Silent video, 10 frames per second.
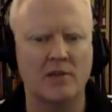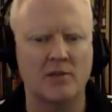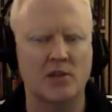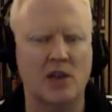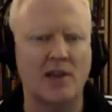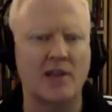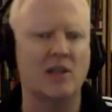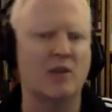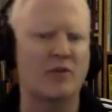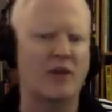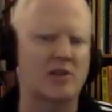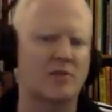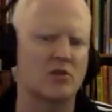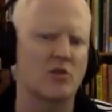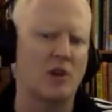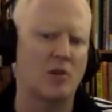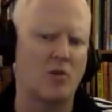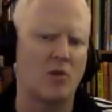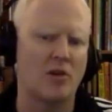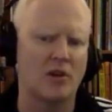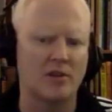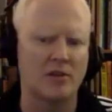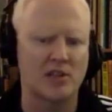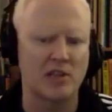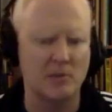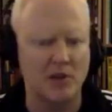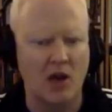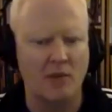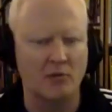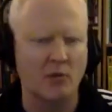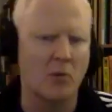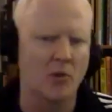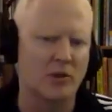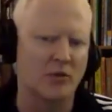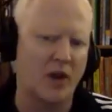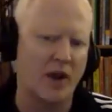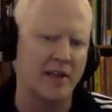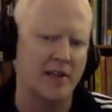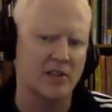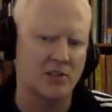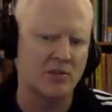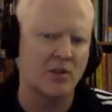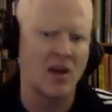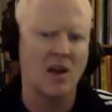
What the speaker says: studying the effects of the drug war and all this, and he would come and report the findings to